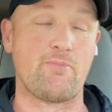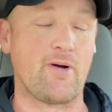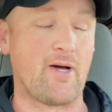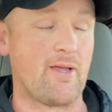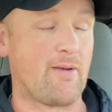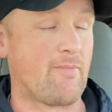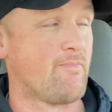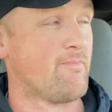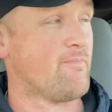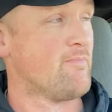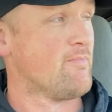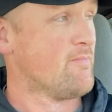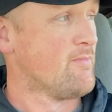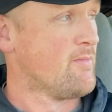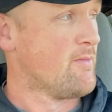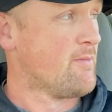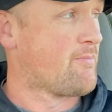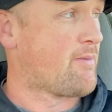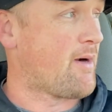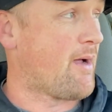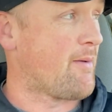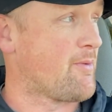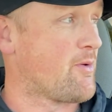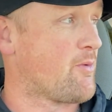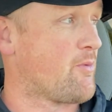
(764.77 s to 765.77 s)
But
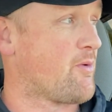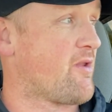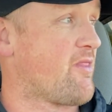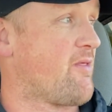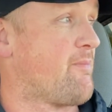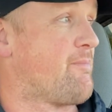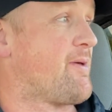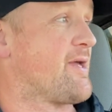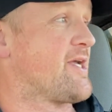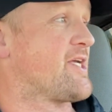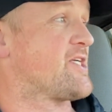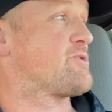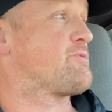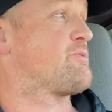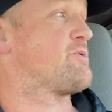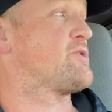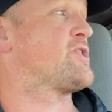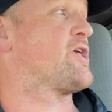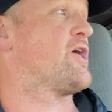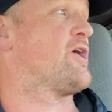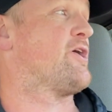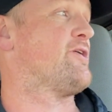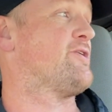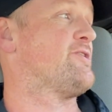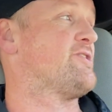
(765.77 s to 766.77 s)
probably one of the biggest
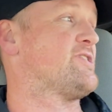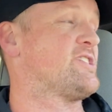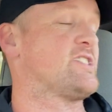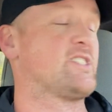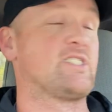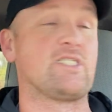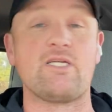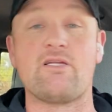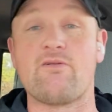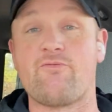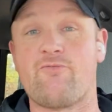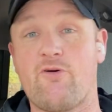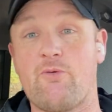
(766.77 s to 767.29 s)
returns